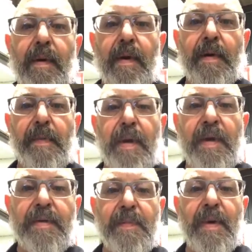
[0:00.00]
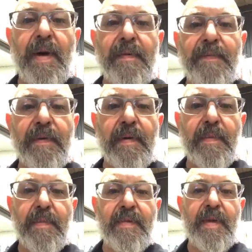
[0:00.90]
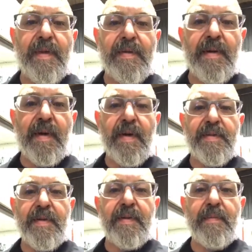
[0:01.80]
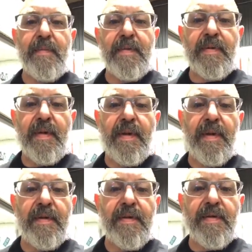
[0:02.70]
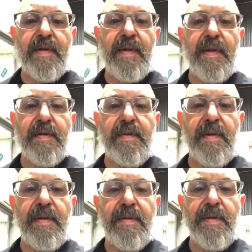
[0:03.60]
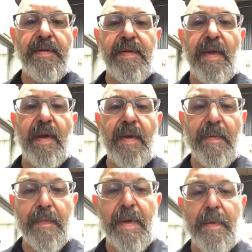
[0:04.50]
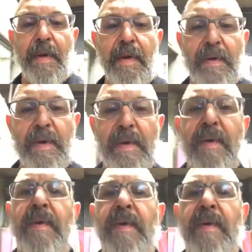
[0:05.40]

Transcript: Hey everybody, it's Bob from TNT Customs, and it's TNT Tuesday. Bobby, how are you?